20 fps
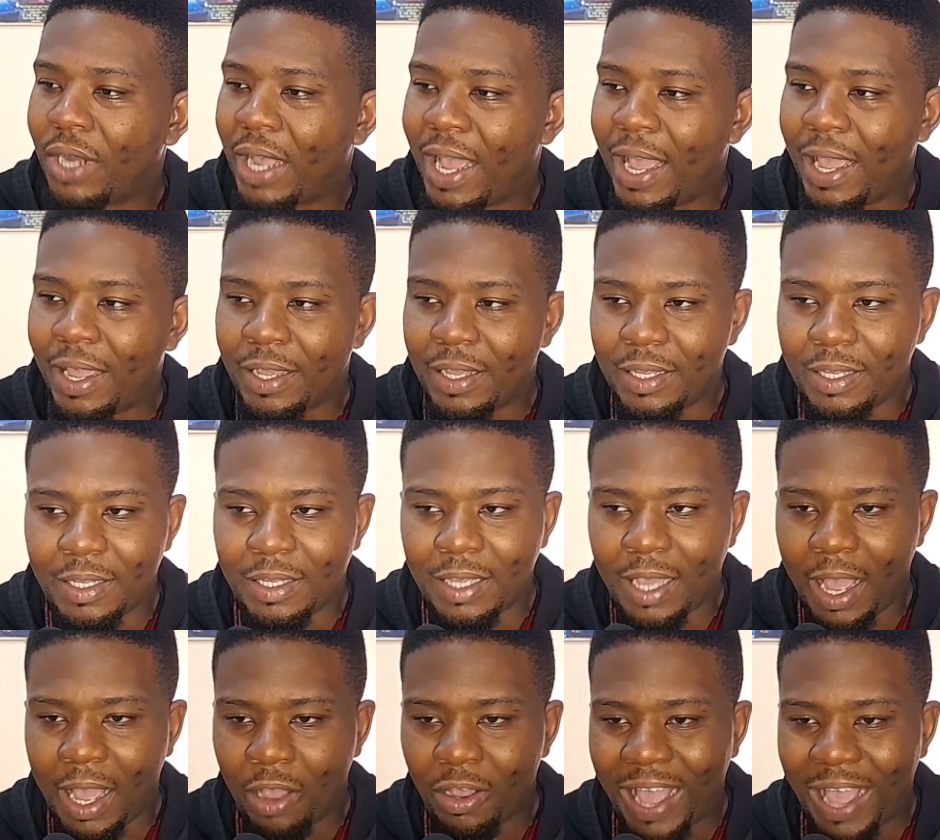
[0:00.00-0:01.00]

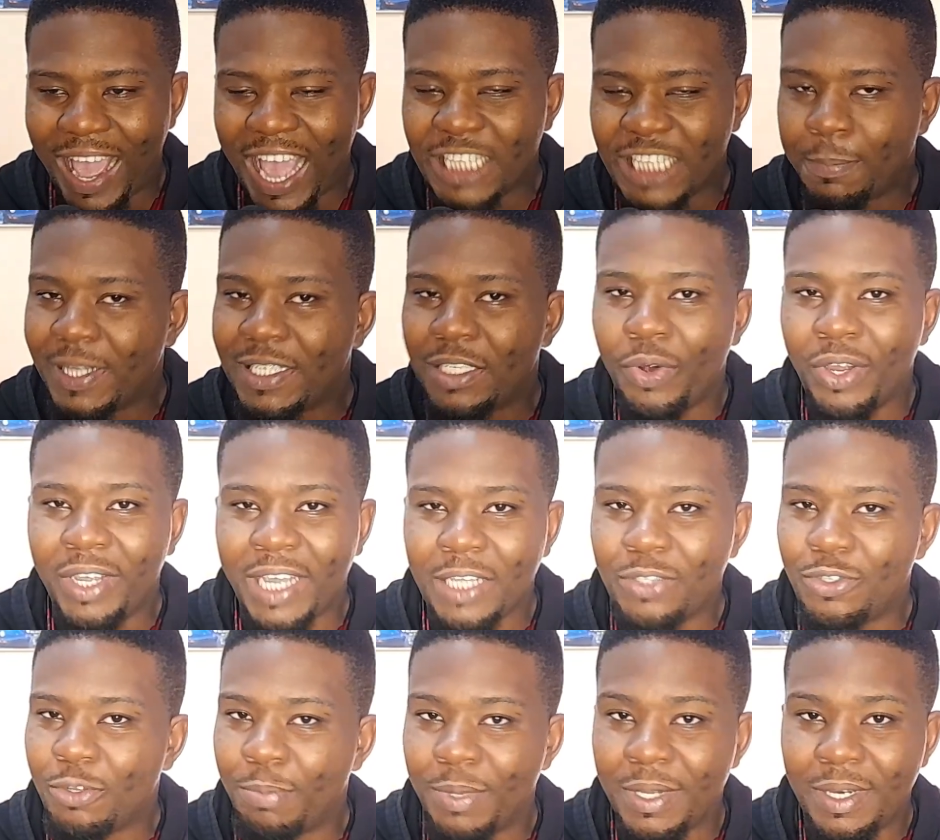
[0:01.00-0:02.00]
I expect
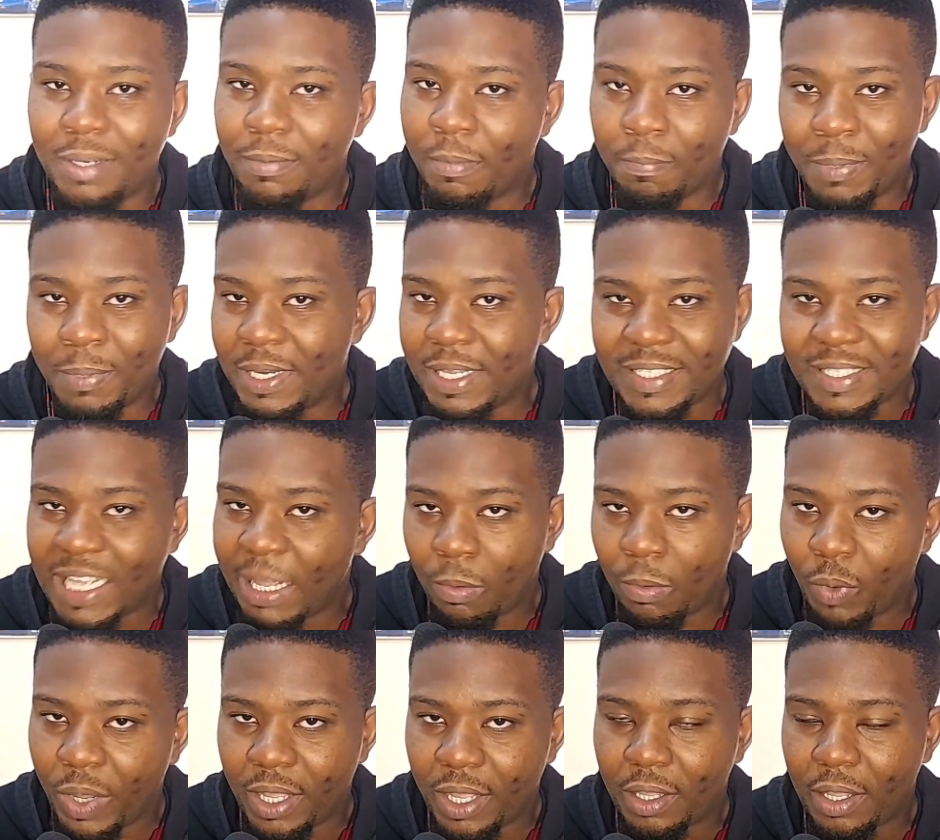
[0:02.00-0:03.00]
cricket to be the
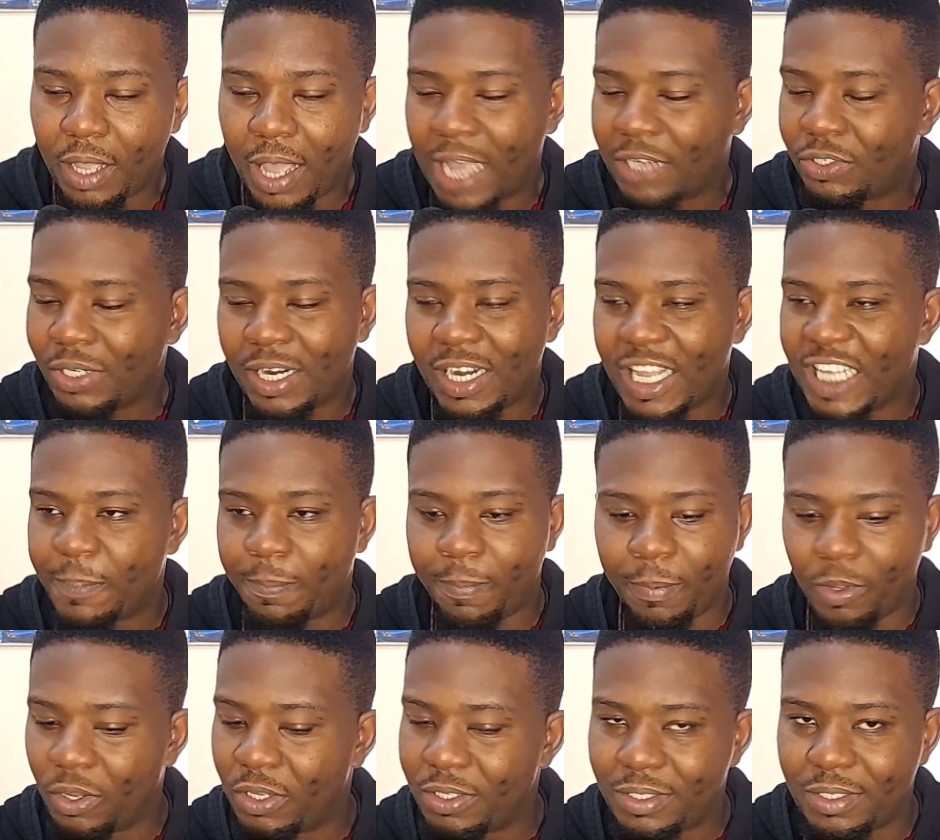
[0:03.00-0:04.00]
same way. Actually, it's
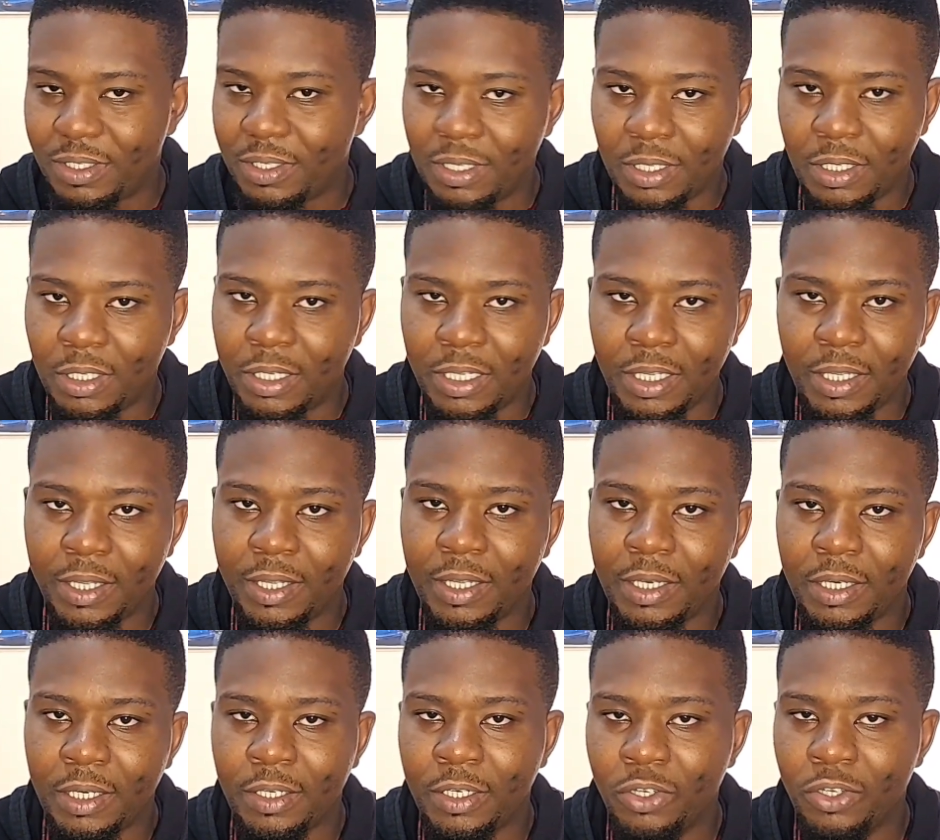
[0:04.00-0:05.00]
because
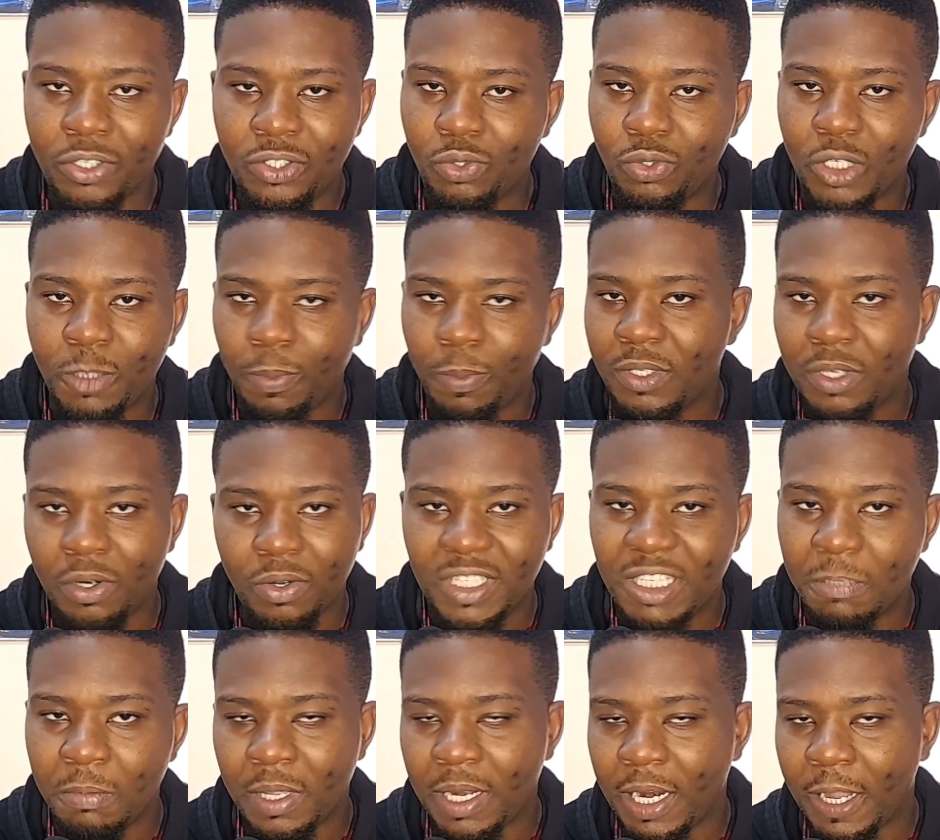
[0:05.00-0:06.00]
those two sports look
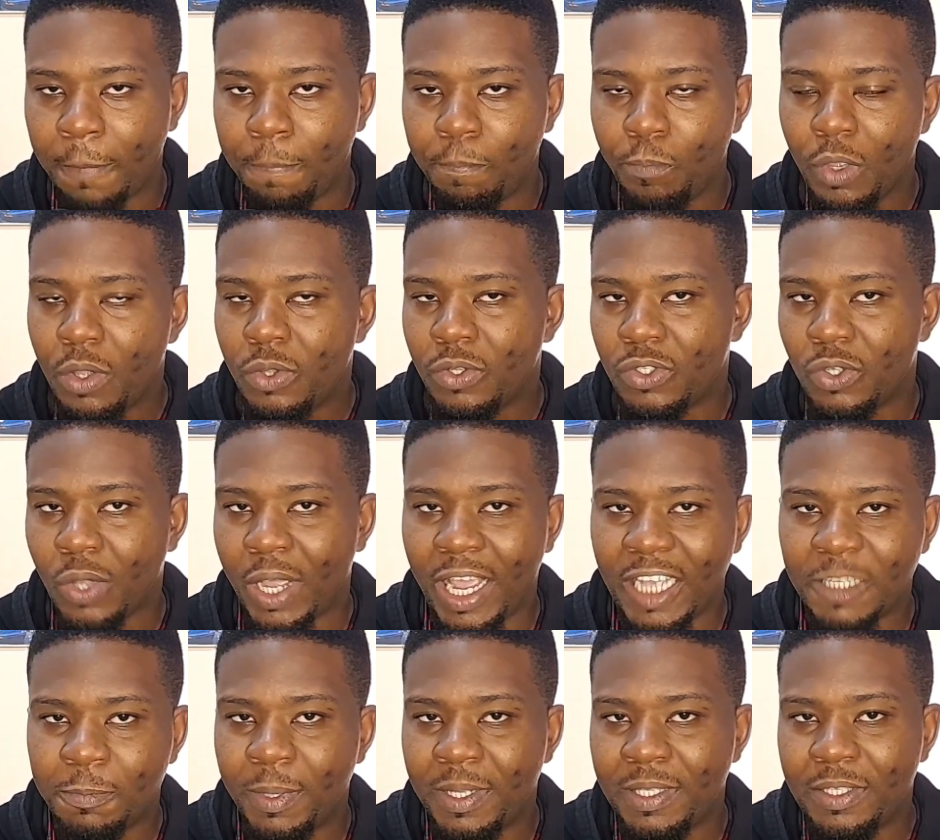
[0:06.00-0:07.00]
similar, so
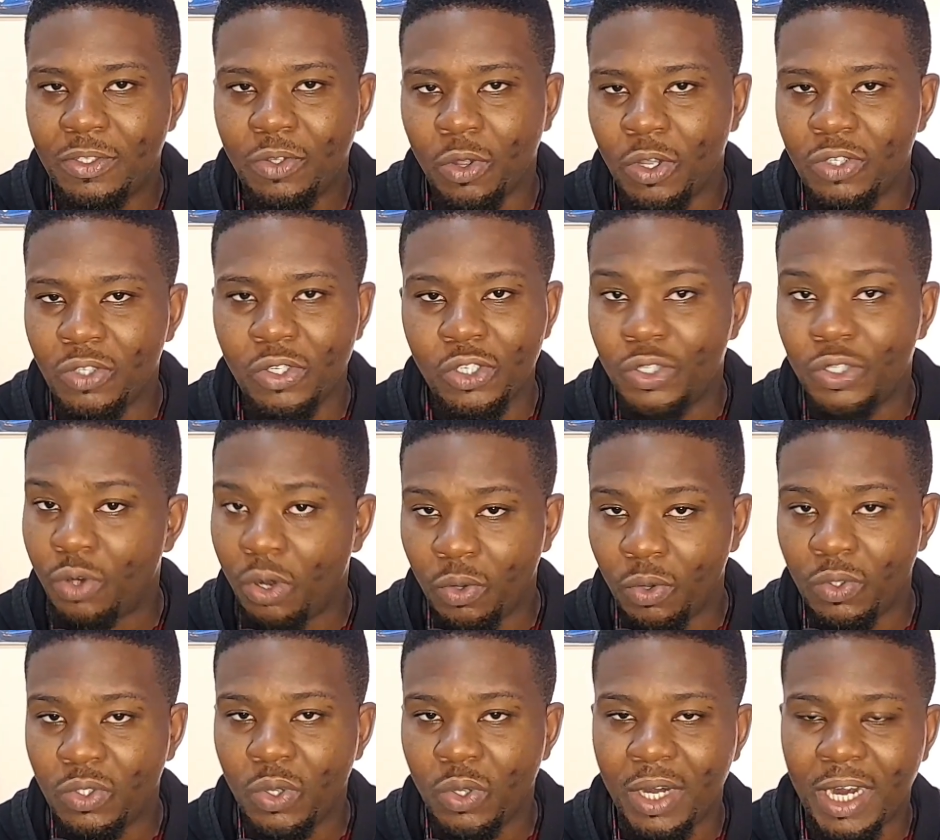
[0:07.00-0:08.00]
I expect to also
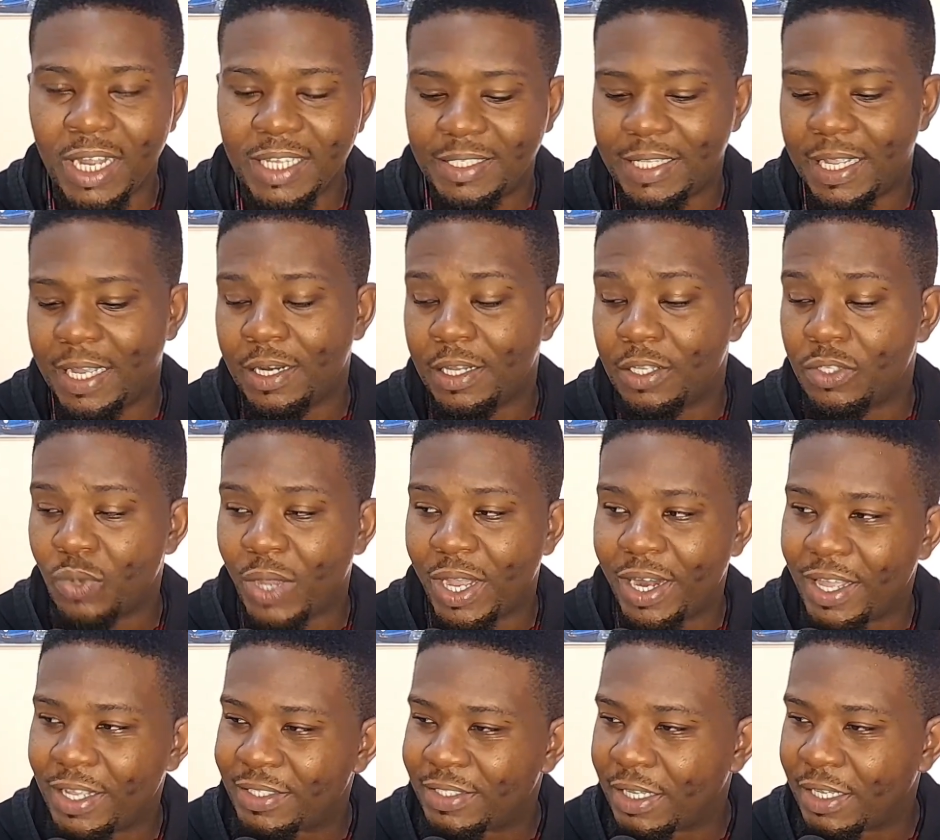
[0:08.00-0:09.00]
struggle to understand it to
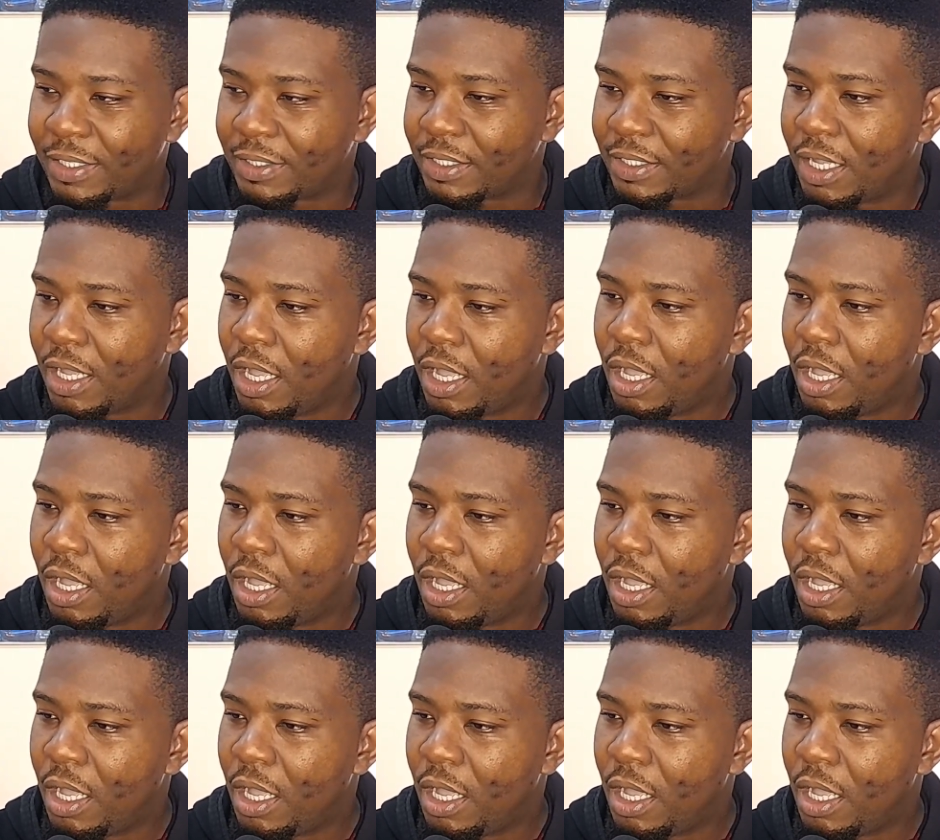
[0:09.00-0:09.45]
an extent.